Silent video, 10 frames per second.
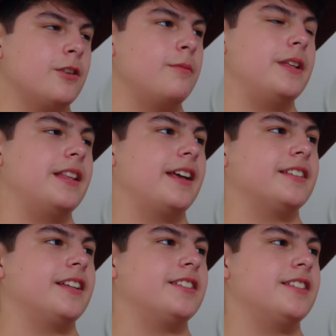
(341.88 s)
Don't be
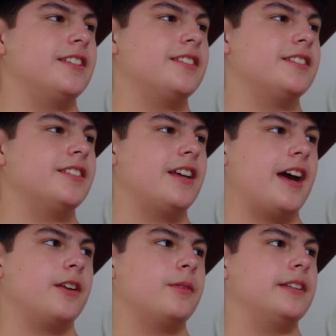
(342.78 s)
like that, sis.
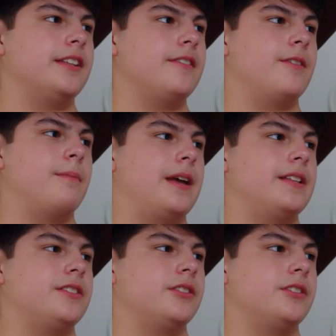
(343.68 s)
I don't want to leave on bad